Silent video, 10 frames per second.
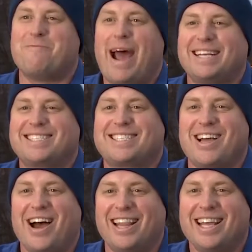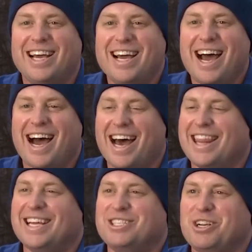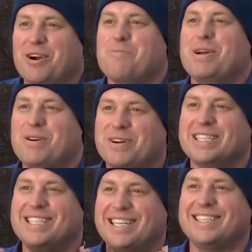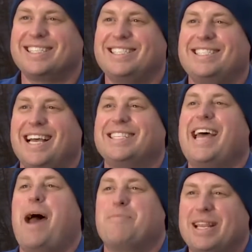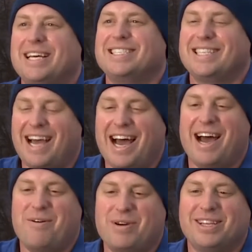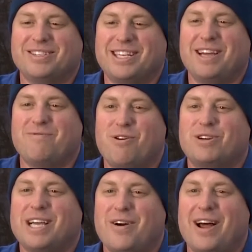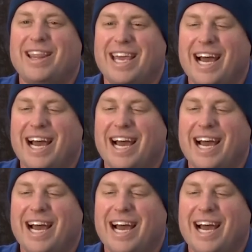masks on uh, this year, but you can still sense happiness uh, when you're seeing folks out on the